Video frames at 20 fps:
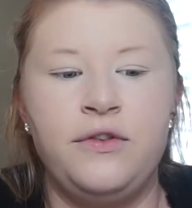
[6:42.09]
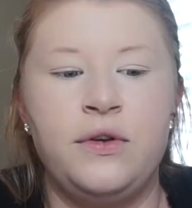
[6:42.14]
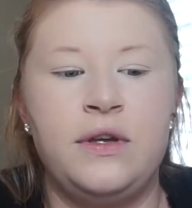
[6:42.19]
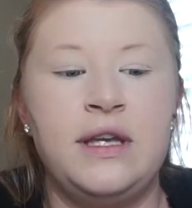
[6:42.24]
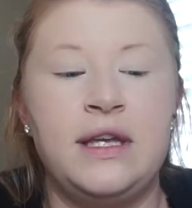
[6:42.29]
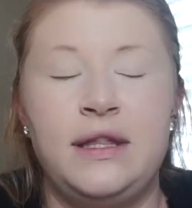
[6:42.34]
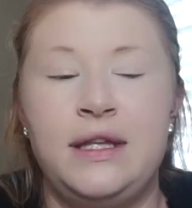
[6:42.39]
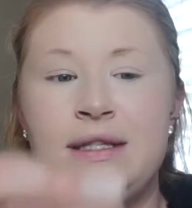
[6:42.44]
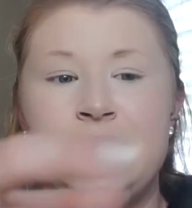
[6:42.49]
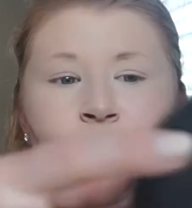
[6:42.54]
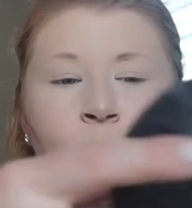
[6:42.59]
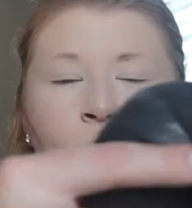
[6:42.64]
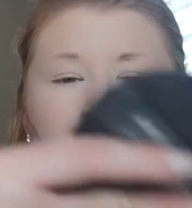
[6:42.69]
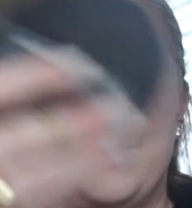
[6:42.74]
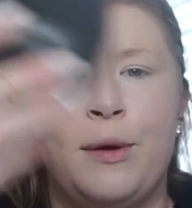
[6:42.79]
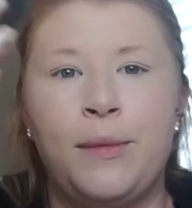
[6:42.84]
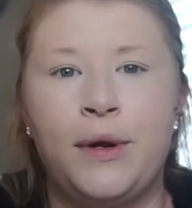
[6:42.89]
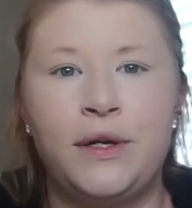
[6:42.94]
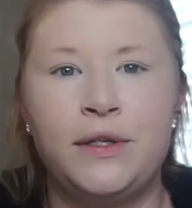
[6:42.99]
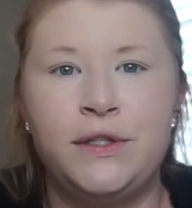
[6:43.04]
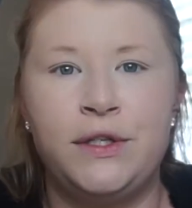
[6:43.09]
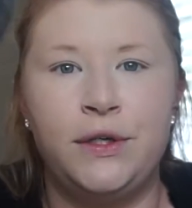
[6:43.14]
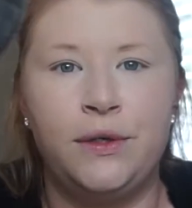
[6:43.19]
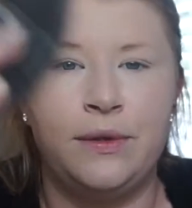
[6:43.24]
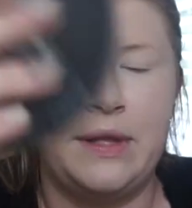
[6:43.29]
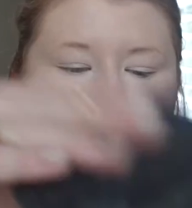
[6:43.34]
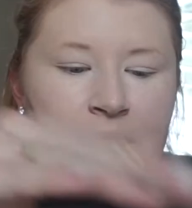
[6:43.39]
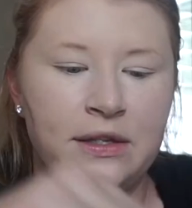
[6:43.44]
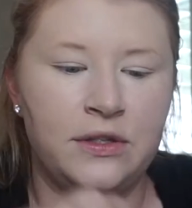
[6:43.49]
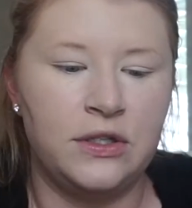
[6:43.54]
You can get these at Walmart
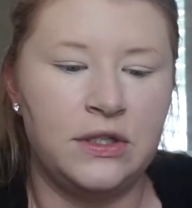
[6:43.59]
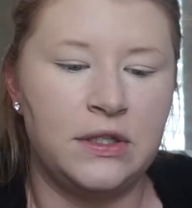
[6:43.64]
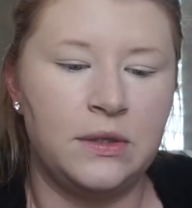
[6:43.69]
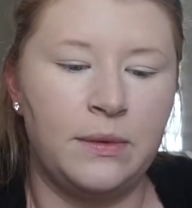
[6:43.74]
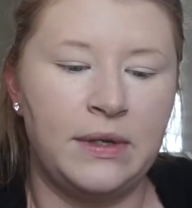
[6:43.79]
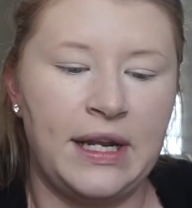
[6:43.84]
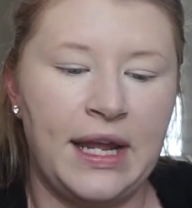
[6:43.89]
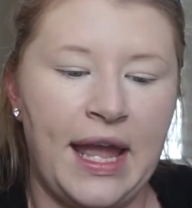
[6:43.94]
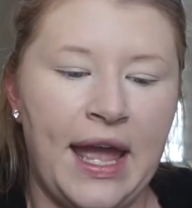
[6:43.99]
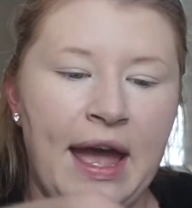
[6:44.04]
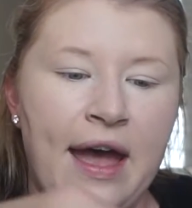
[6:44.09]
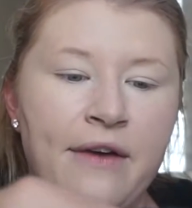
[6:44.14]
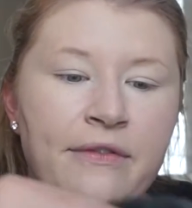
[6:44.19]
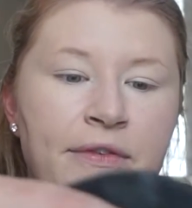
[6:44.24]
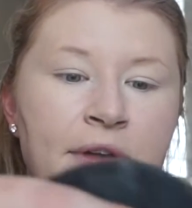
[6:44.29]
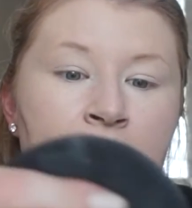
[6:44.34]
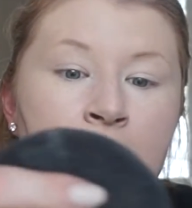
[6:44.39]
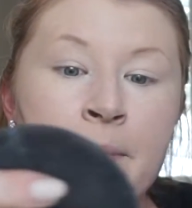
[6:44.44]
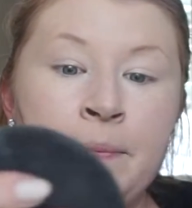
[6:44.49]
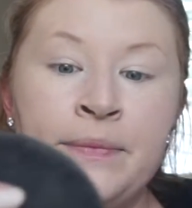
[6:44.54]
too, like it's just the one I have.